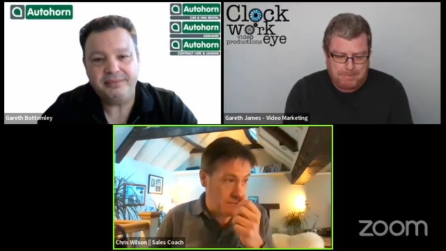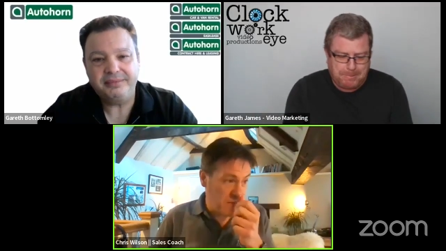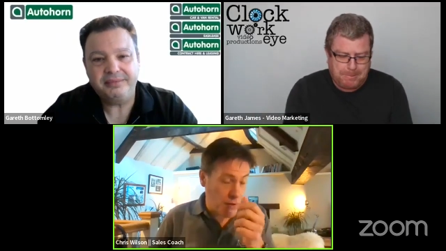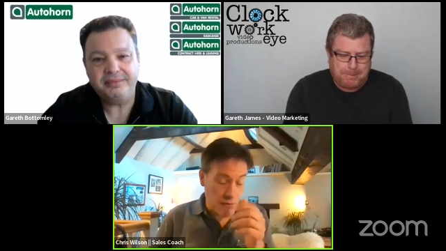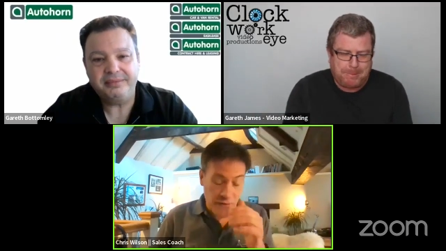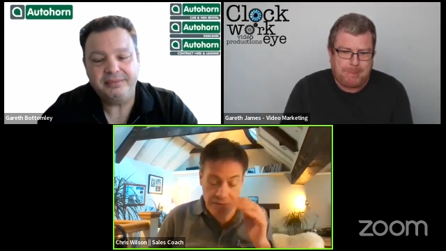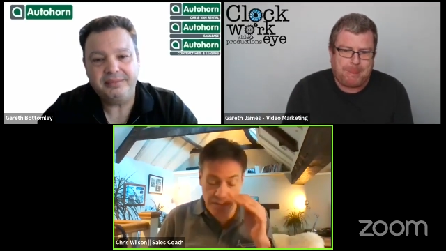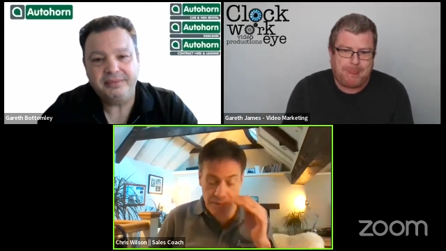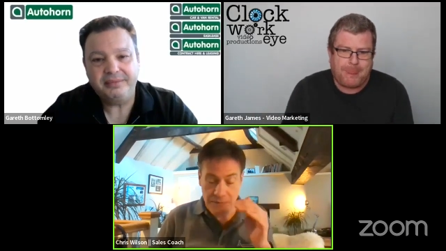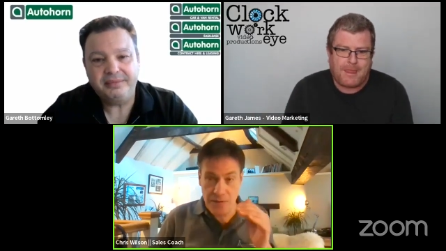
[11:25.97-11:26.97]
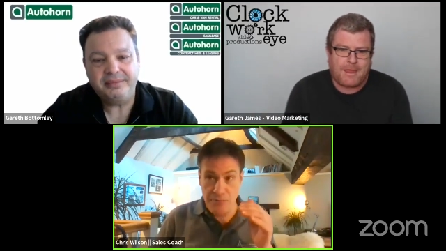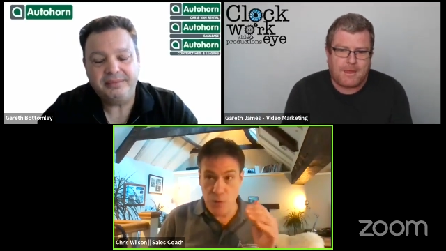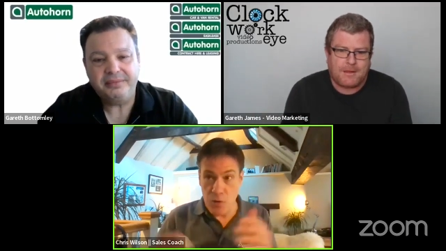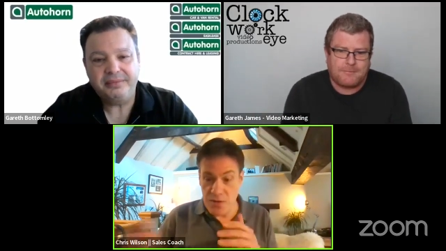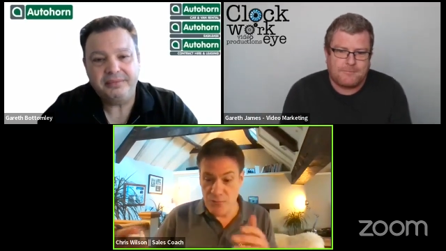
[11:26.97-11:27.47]
Speaker 1: you know, the, the, the
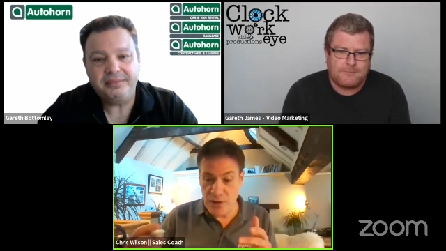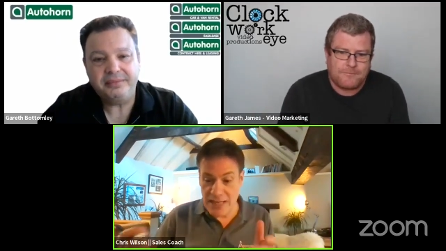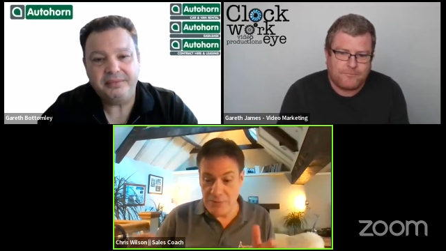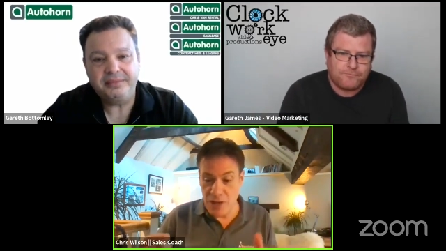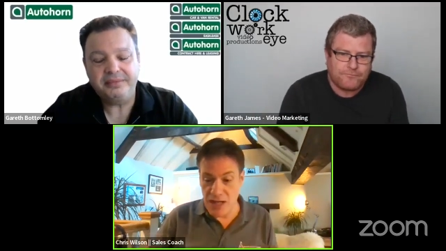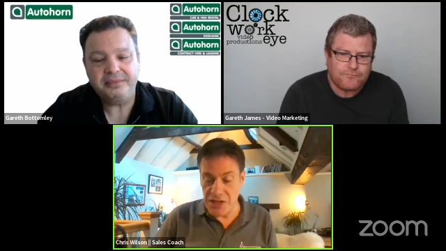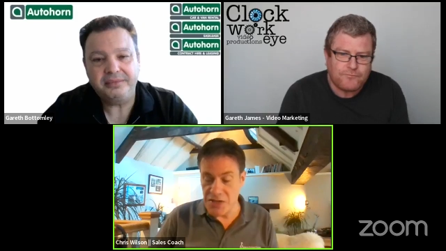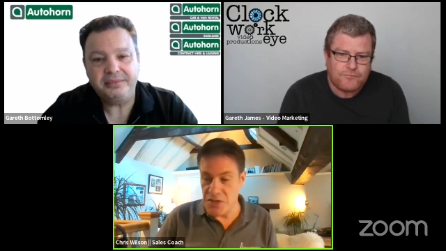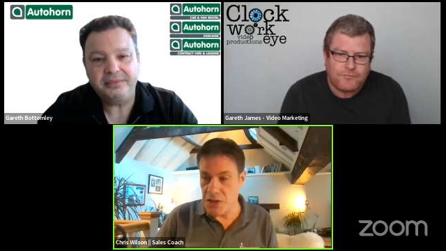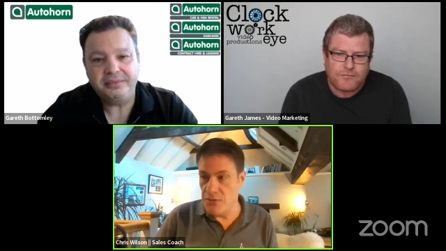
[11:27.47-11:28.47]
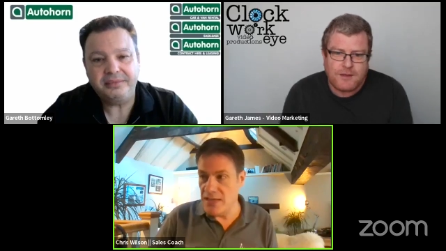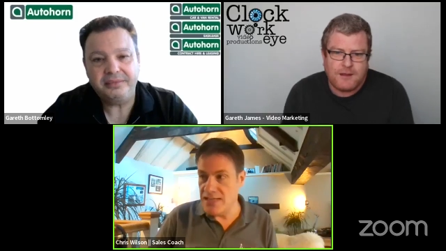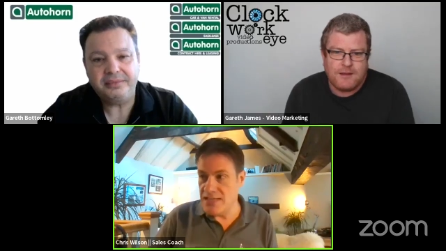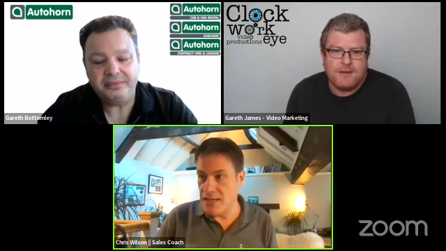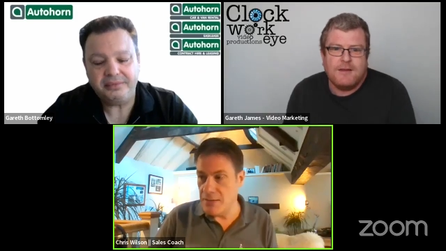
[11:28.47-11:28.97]
importance of written communication. So
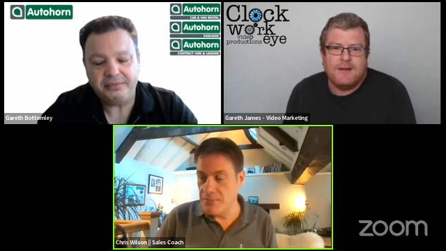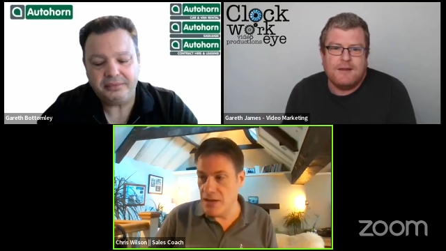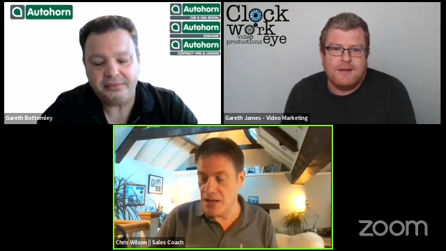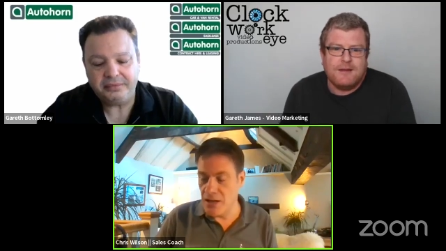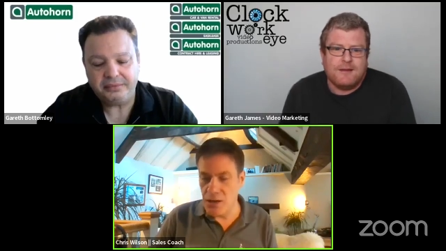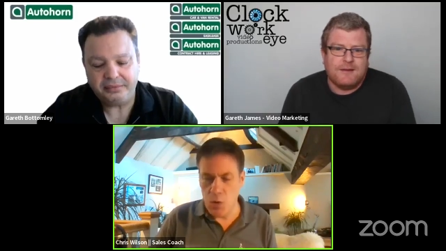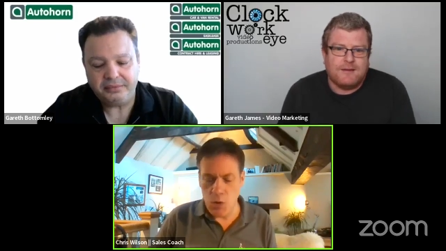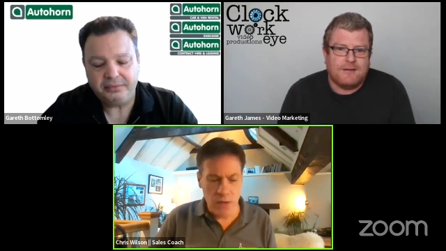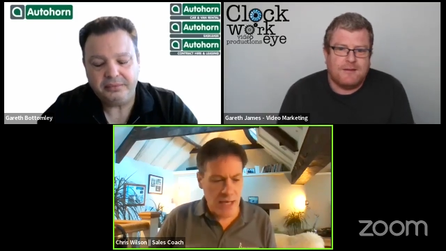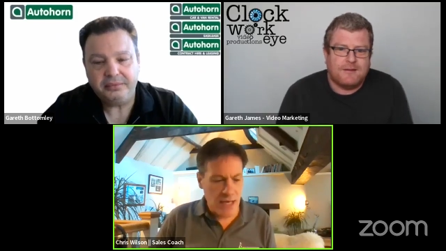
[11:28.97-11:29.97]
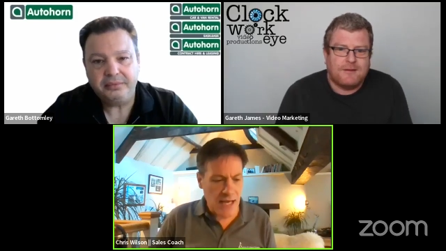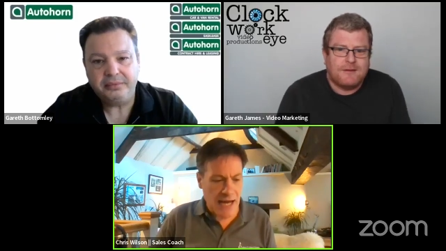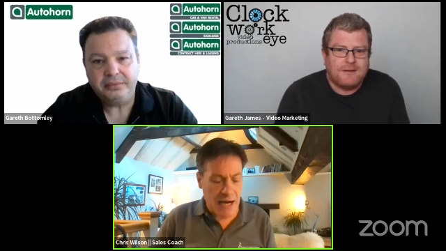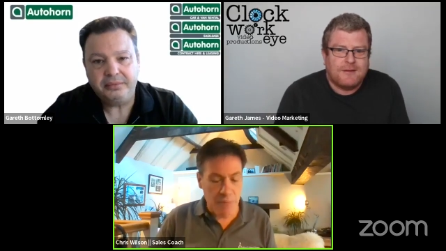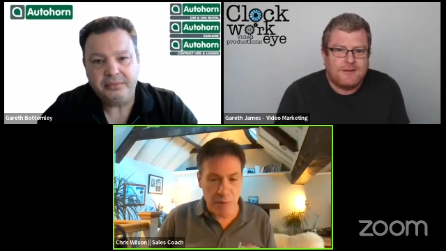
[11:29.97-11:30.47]
there's a, a guy called
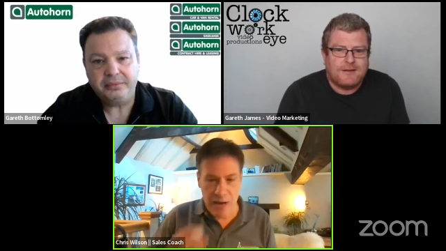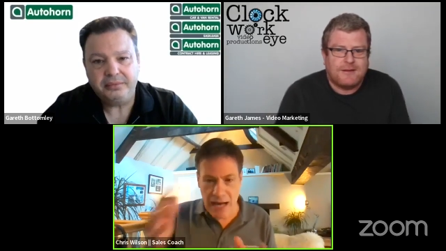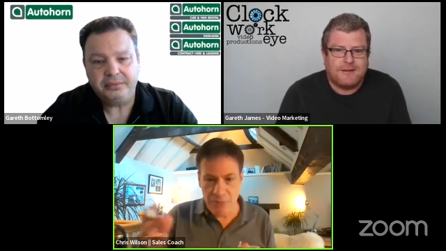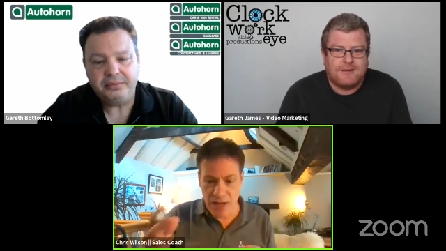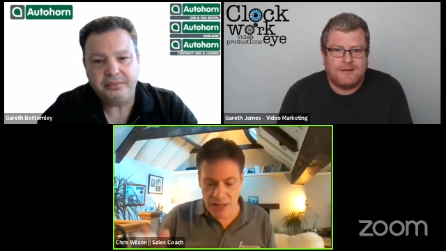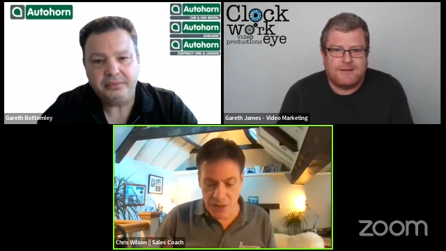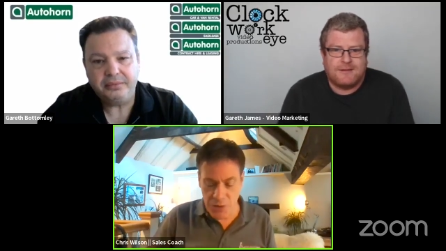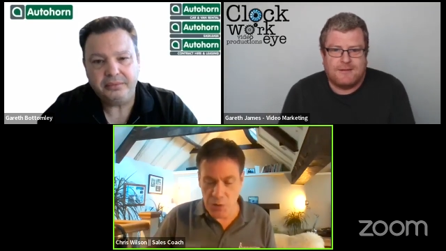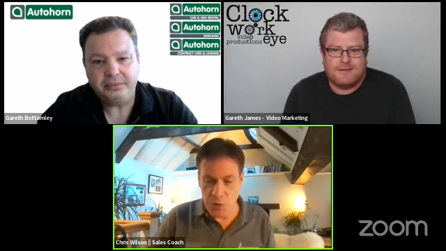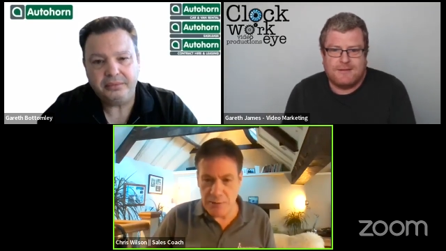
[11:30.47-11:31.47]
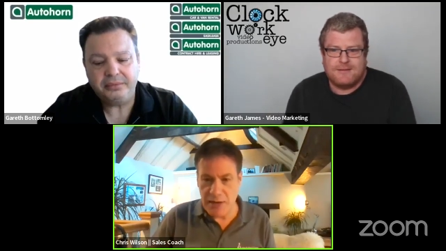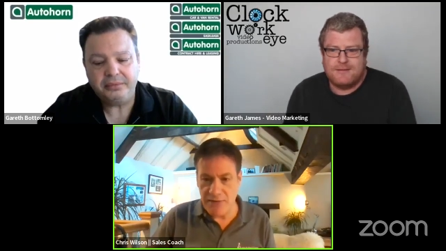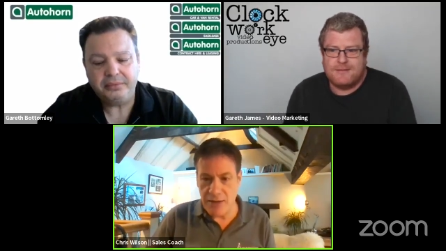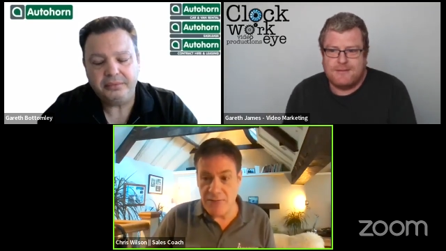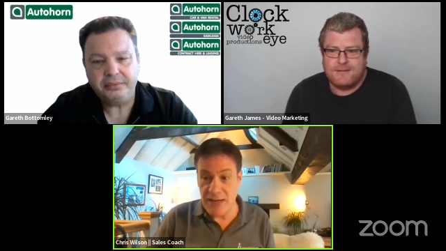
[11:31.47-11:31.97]
Albert Mehrabian who talks
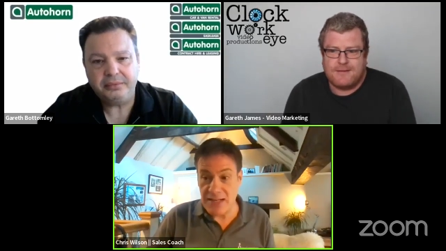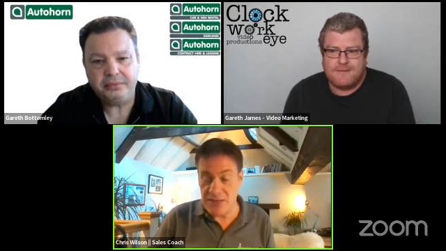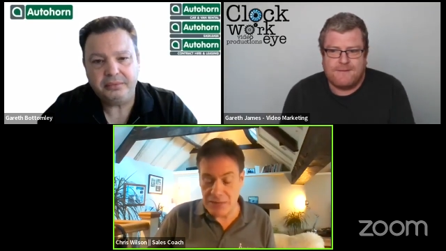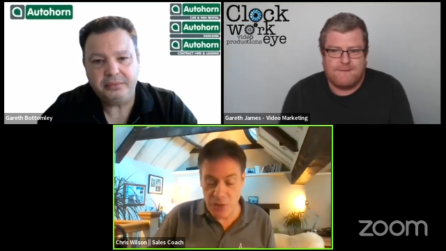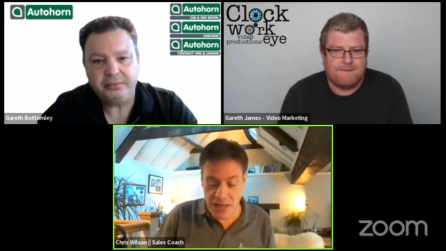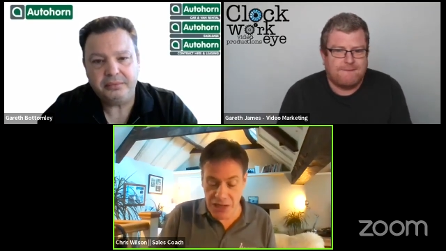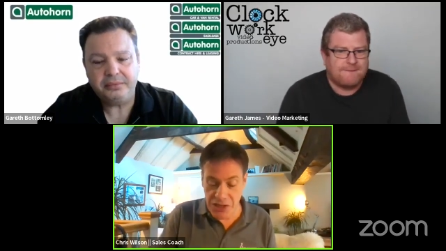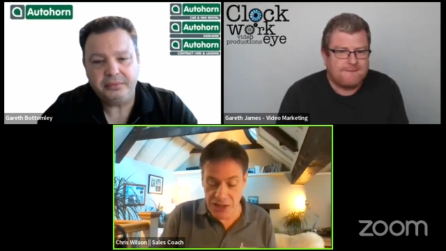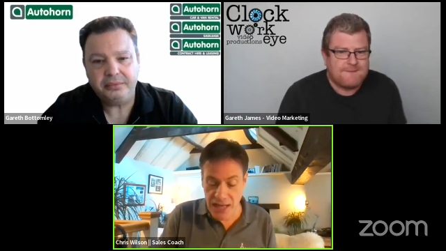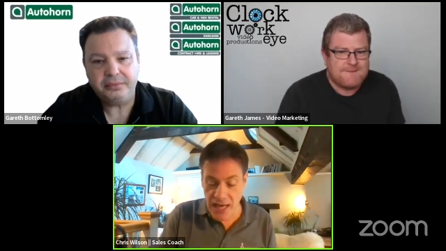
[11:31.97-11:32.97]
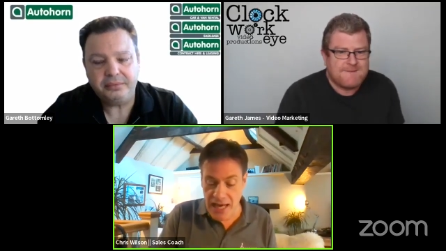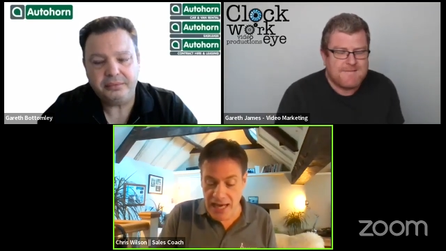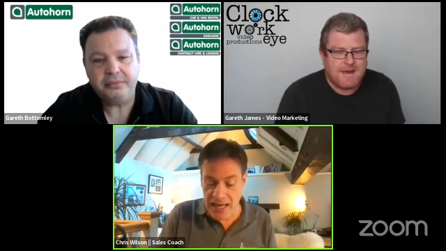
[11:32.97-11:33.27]
about the effectiveness of communication. Yeah.